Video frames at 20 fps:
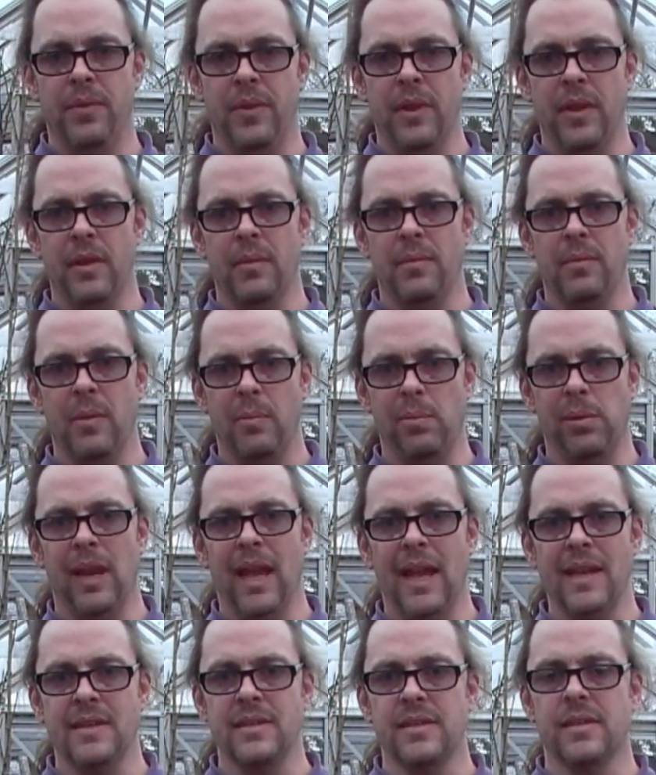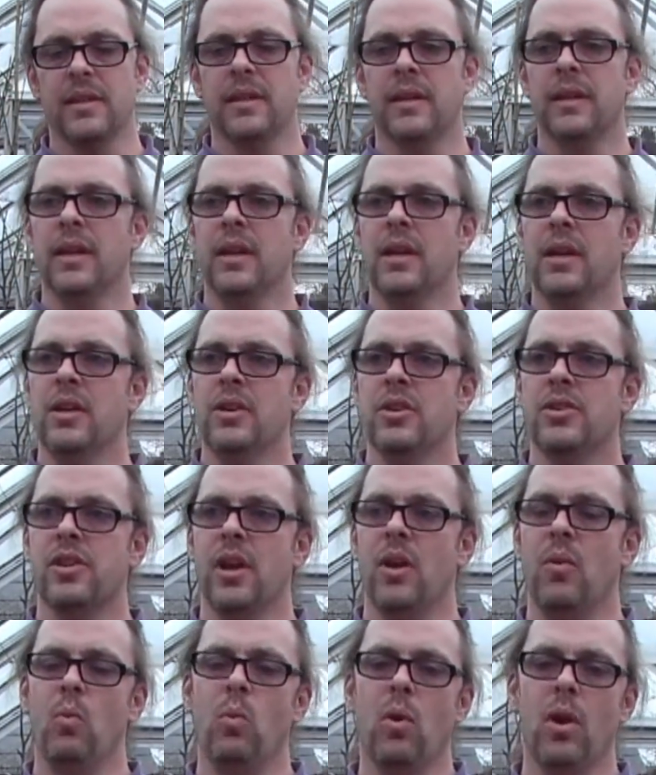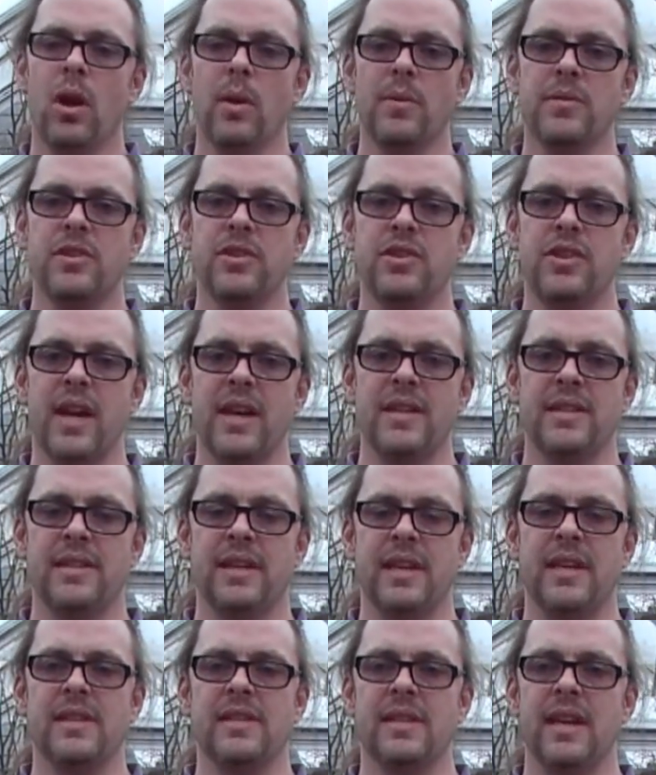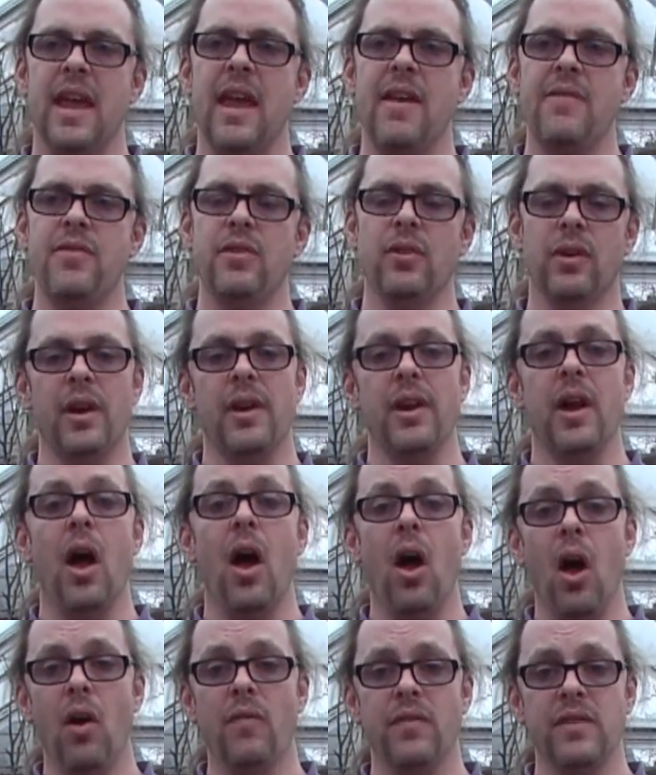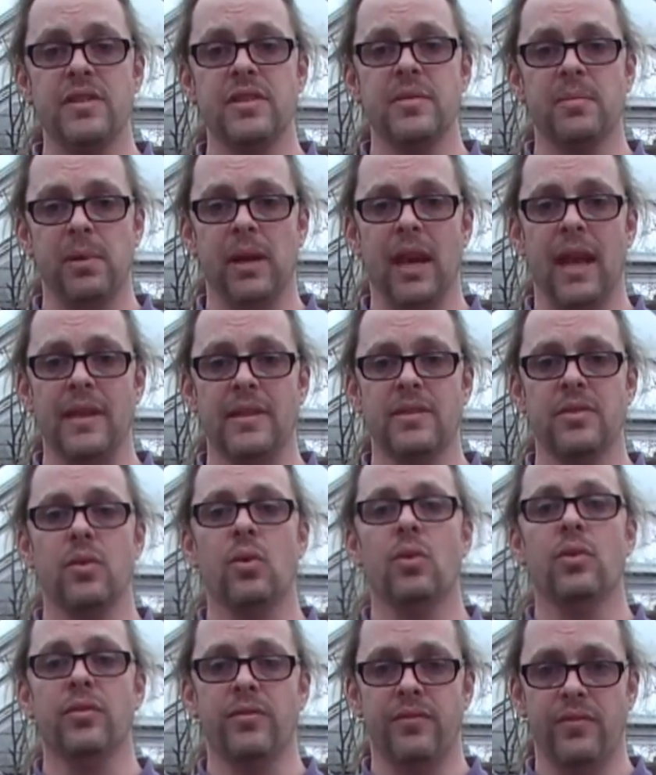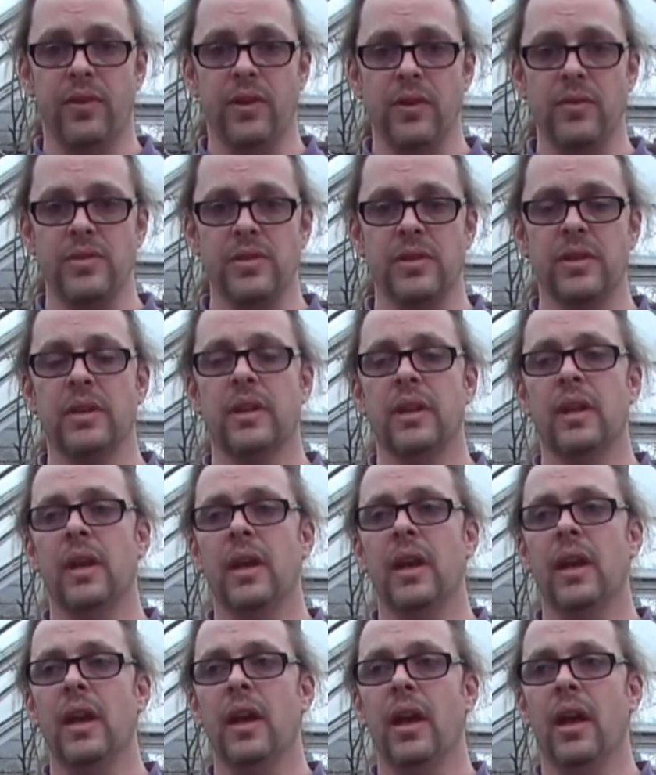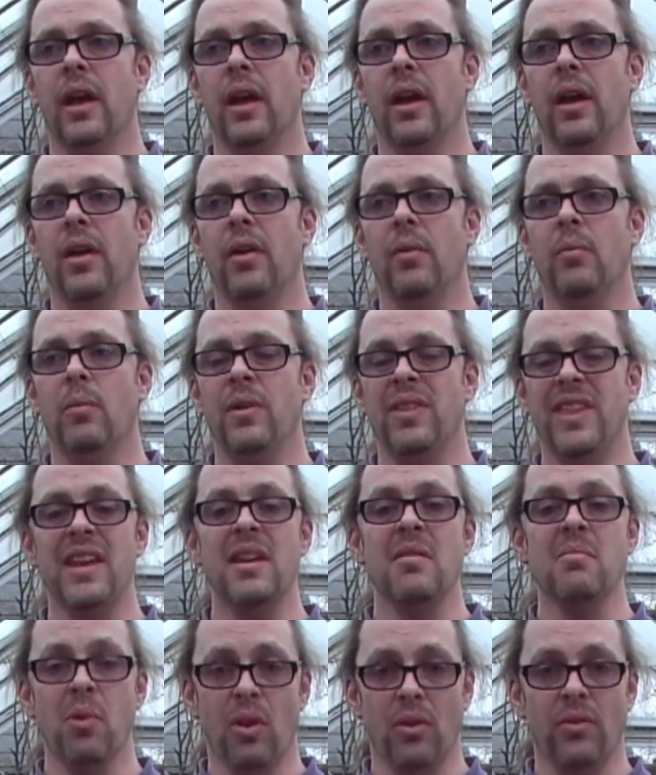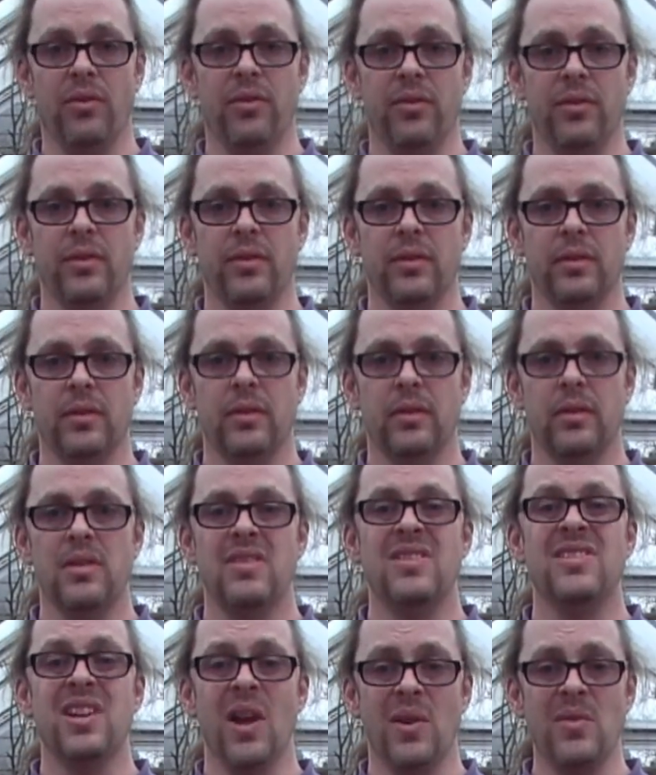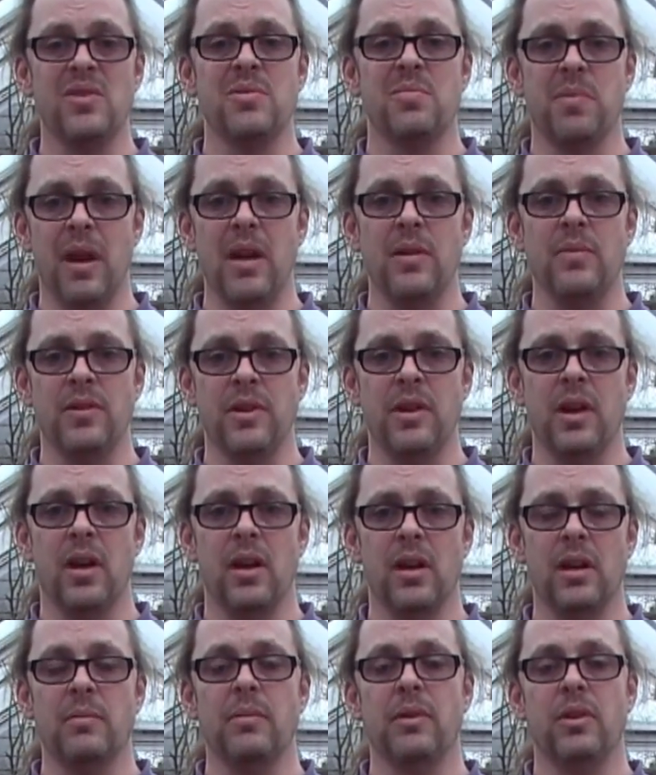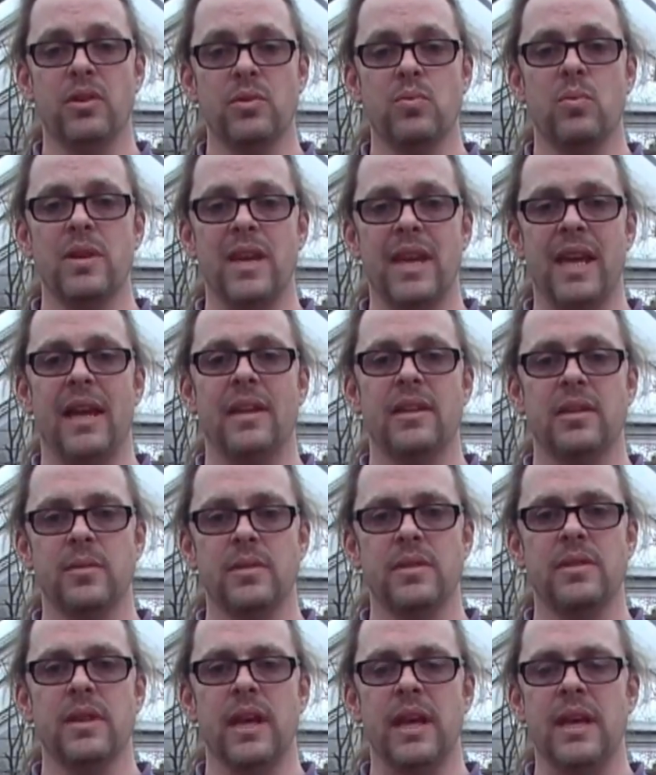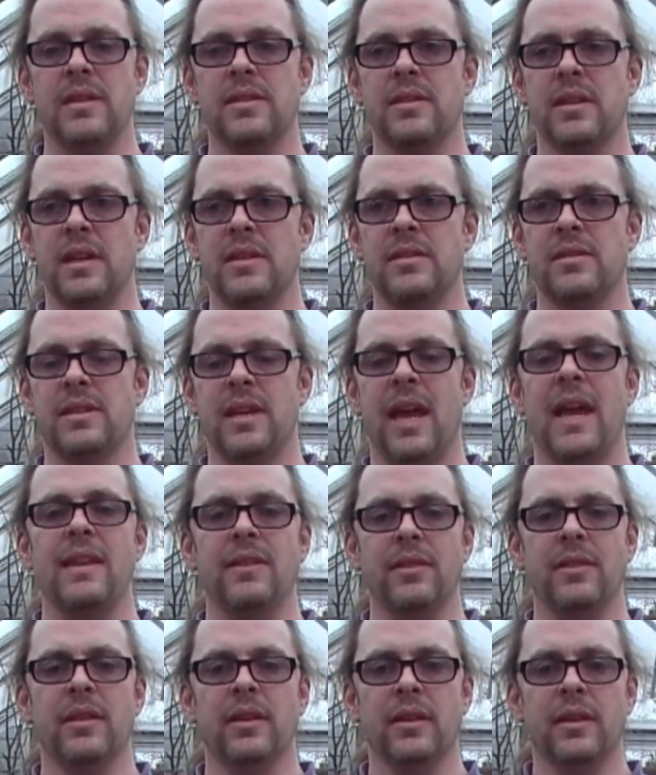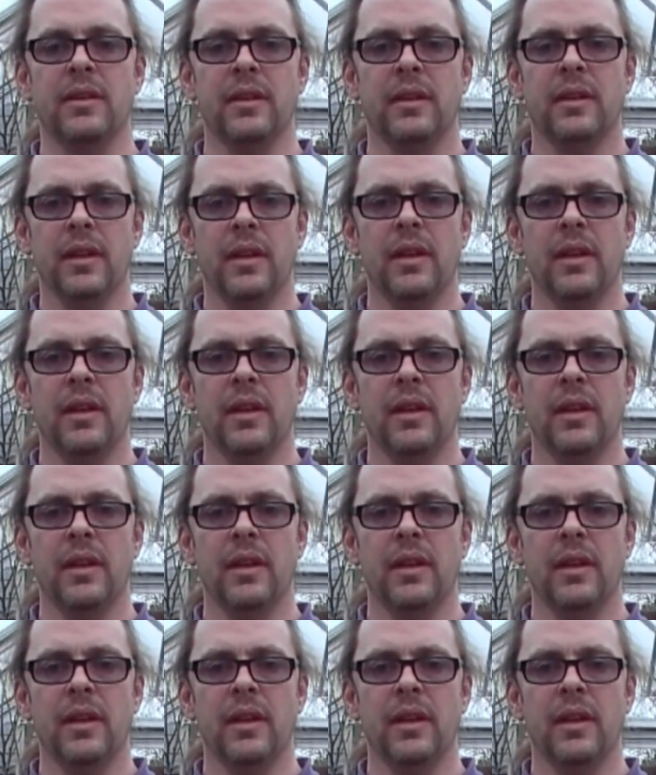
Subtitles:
the plant. So what I would suggest is, if you're going to harvest the plant or the fruit within a month, don't spray it with garlic, because what you can do is taint the